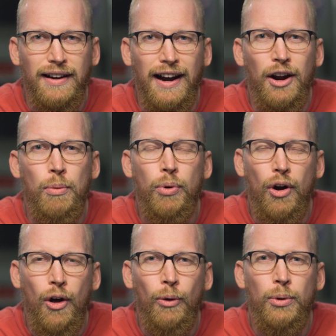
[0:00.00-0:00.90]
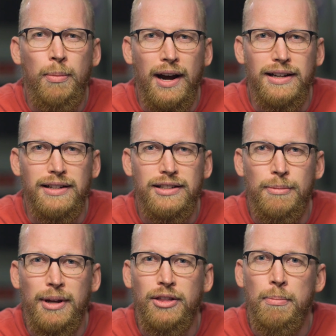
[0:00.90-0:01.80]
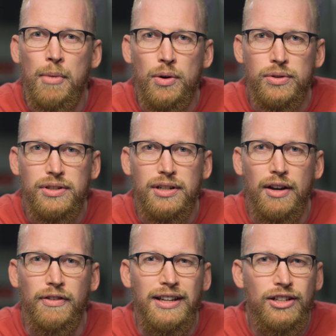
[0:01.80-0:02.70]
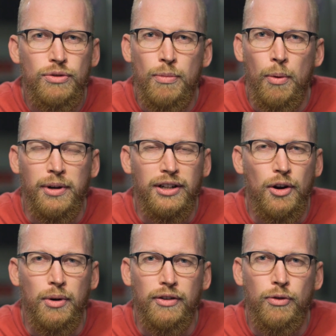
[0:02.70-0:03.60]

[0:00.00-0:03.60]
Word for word: I hope we're all reminded to make the most of each moment going